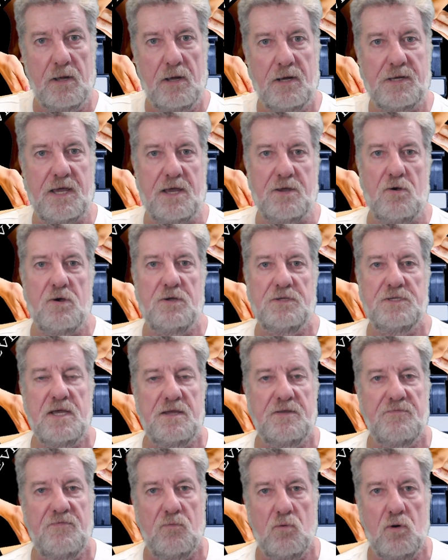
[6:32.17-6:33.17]
Okay guys,
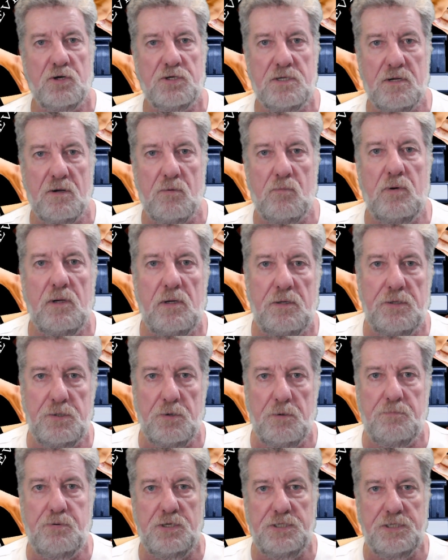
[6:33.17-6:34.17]
thanks for watching. I really do
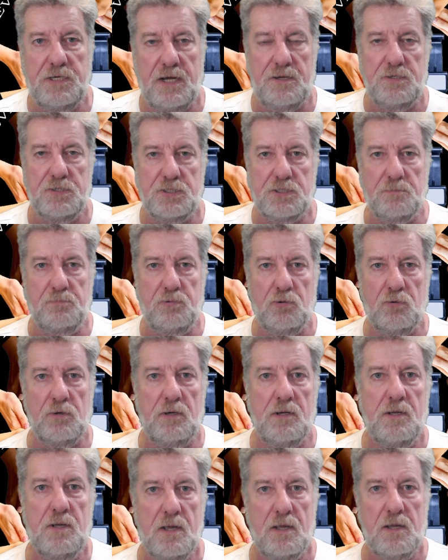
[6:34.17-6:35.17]
appreciate the support.
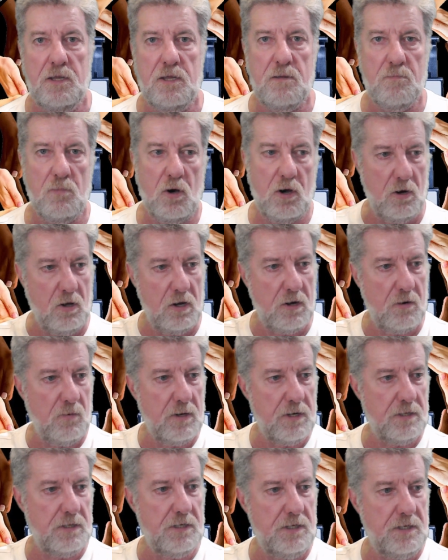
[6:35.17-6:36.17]
You might like
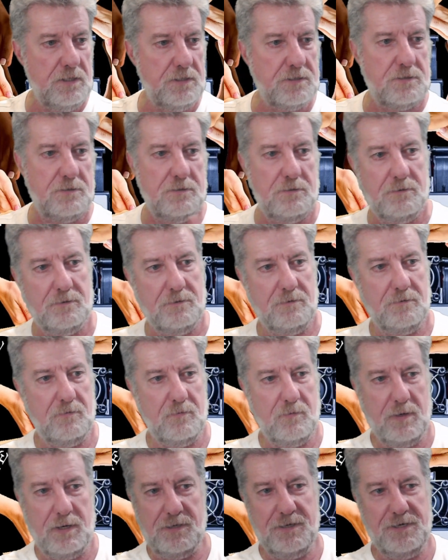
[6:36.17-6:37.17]
one of these, or
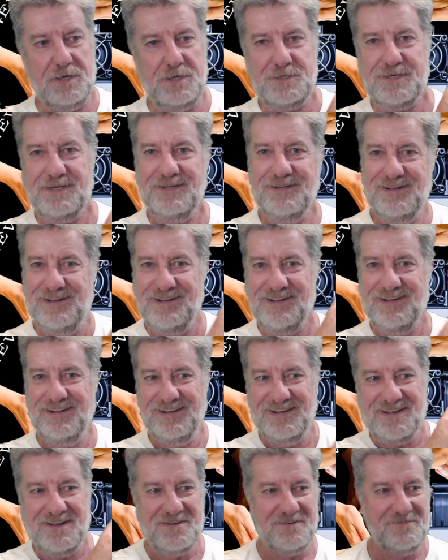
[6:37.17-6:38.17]
one of these
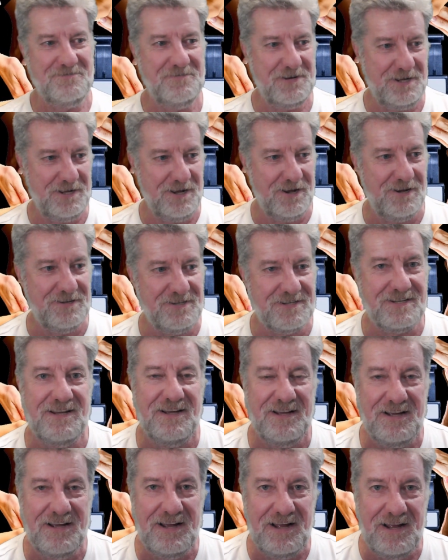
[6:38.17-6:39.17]
videos
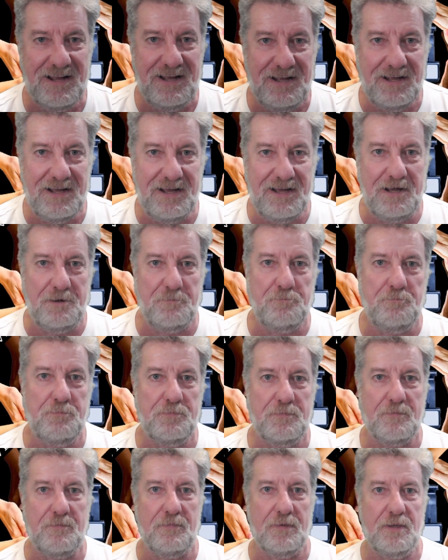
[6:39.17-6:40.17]

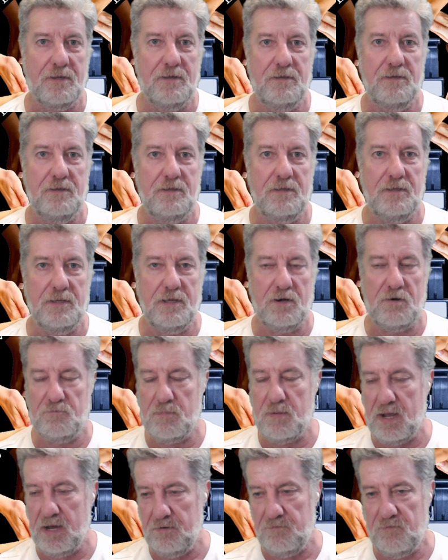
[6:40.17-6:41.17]
that I've
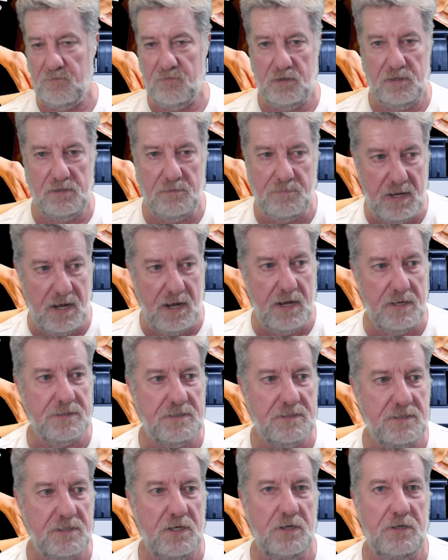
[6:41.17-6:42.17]
made in the
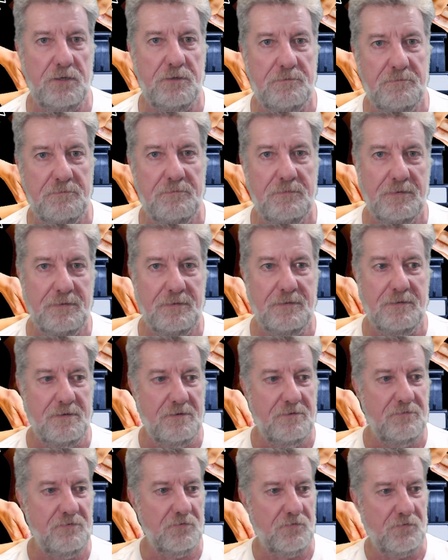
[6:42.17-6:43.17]
past, so
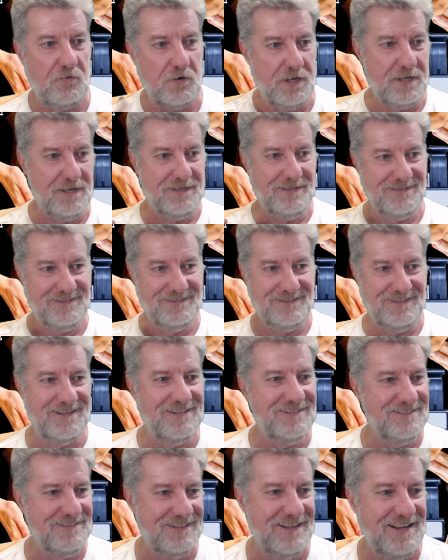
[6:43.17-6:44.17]
feel free.
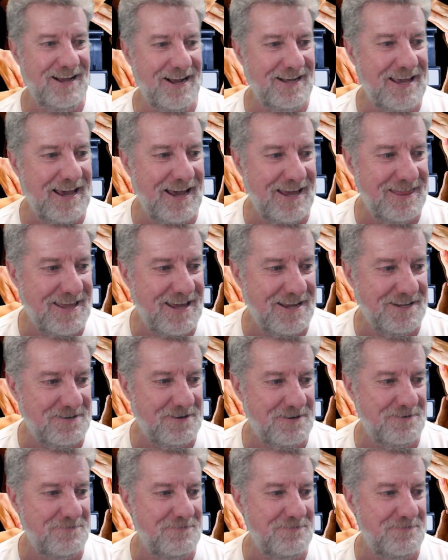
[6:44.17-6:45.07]
Okay, thanks guys,